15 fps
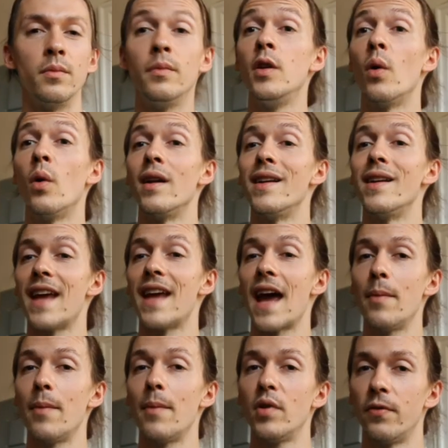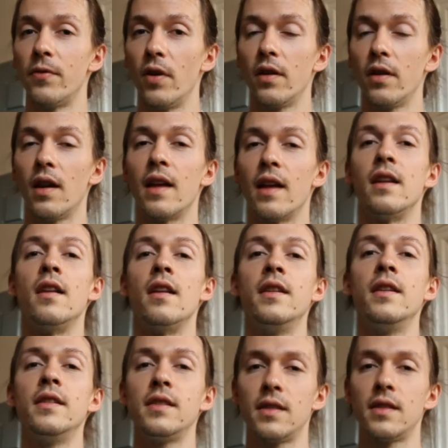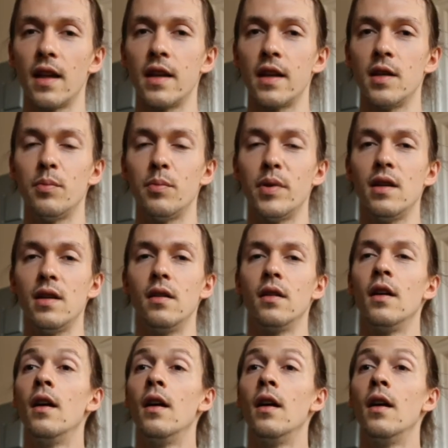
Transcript: You want to tap your foot at a nice steady beat,